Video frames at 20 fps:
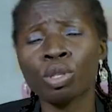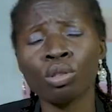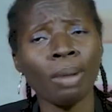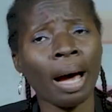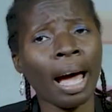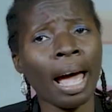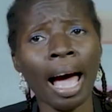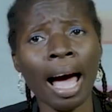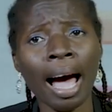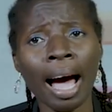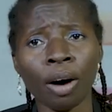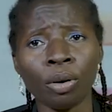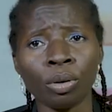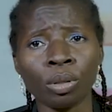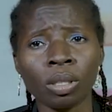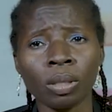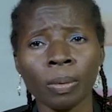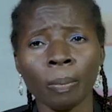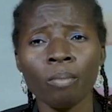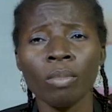to my
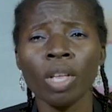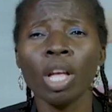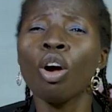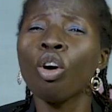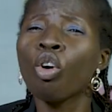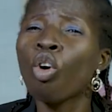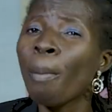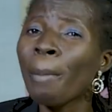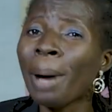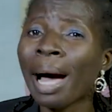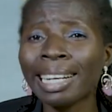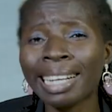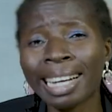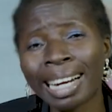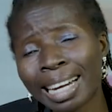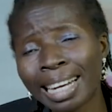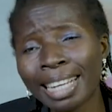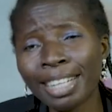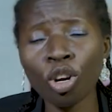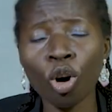house. Come and
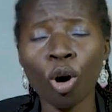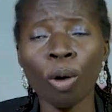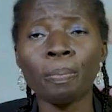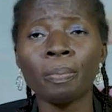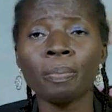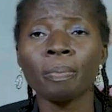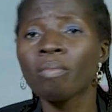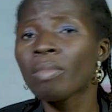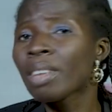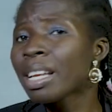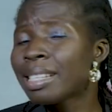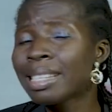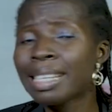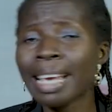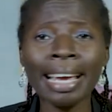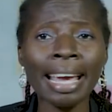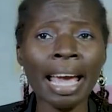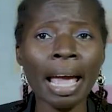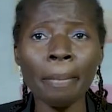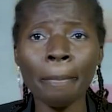clean up.
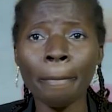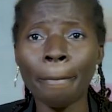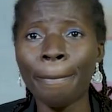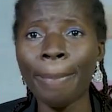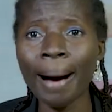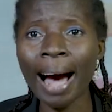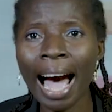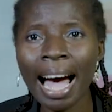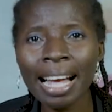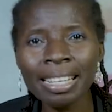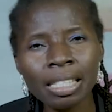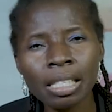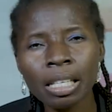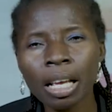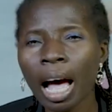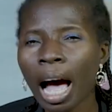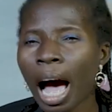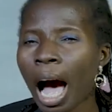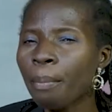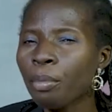Take a bath.
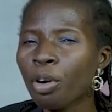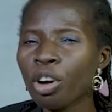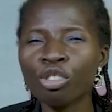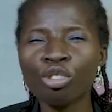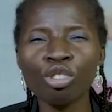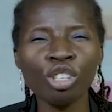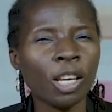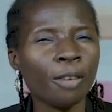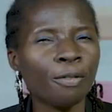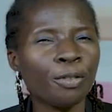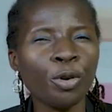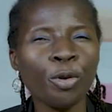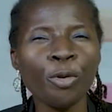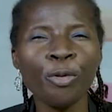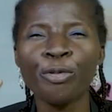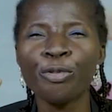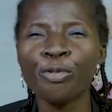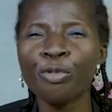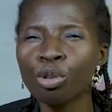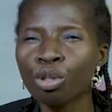I'm going to give you
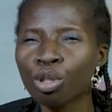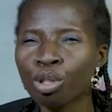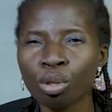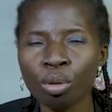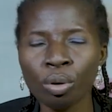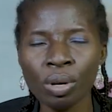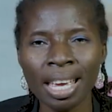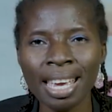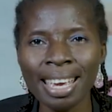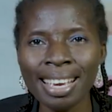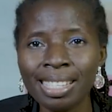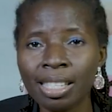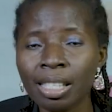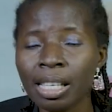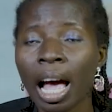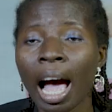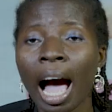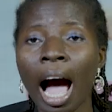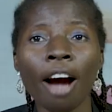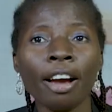food to eat.
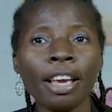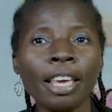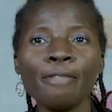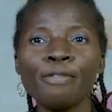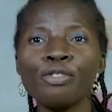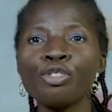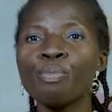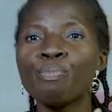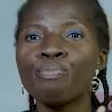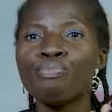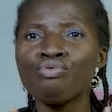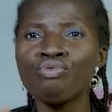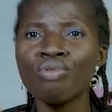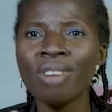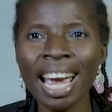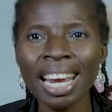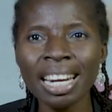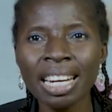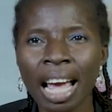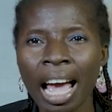I'll give you
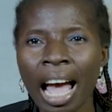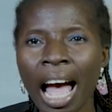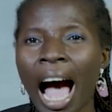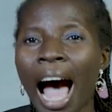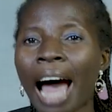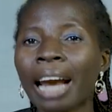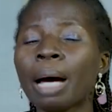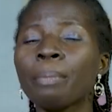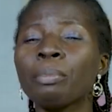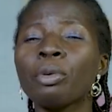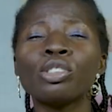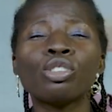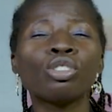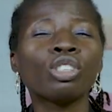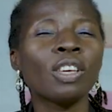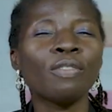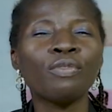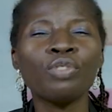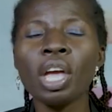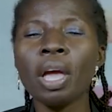bread and I'm going to
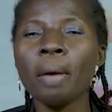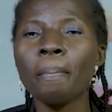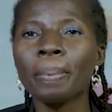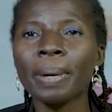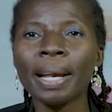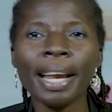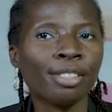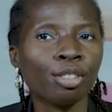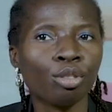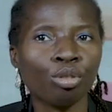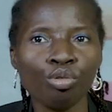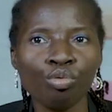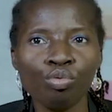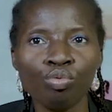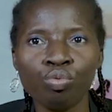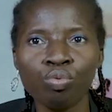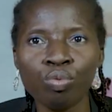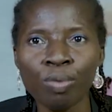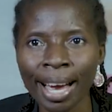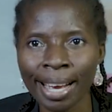give you a place to
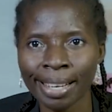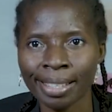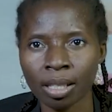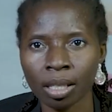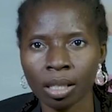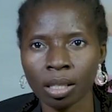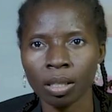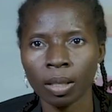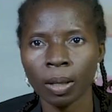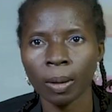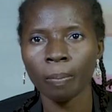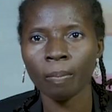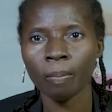rest.